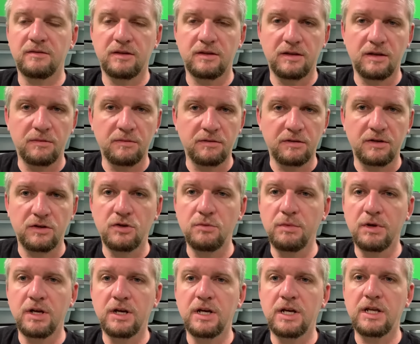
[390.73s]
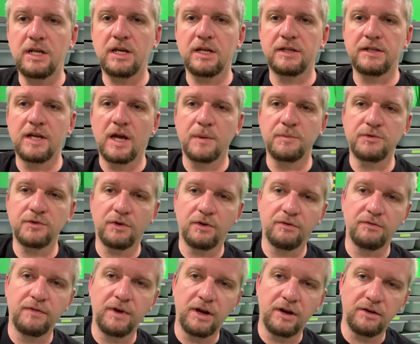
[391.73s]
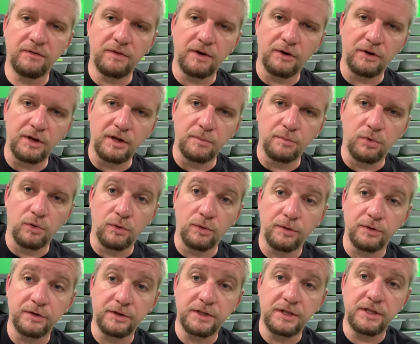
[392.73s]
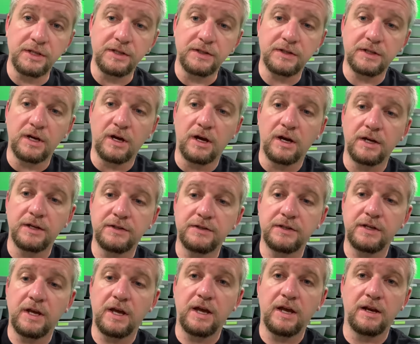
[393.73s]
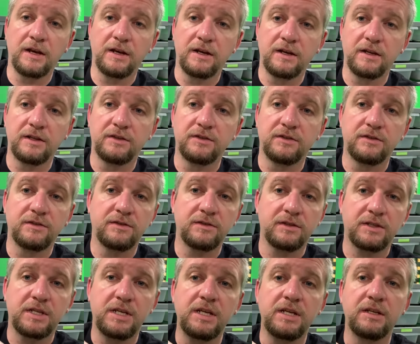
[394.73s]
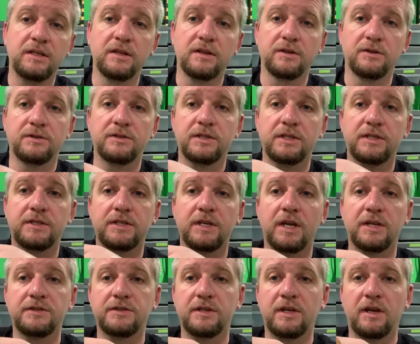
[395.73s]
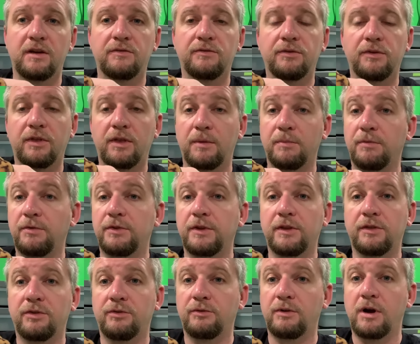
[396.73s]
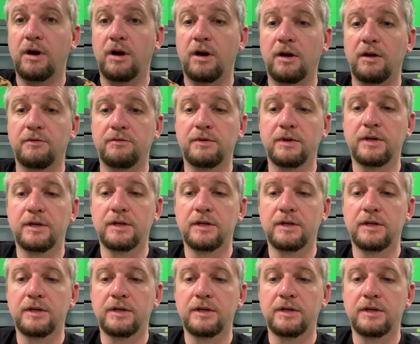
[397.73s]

Humidity and temps are very important to these guys, and it's key to their success and for them to thrive.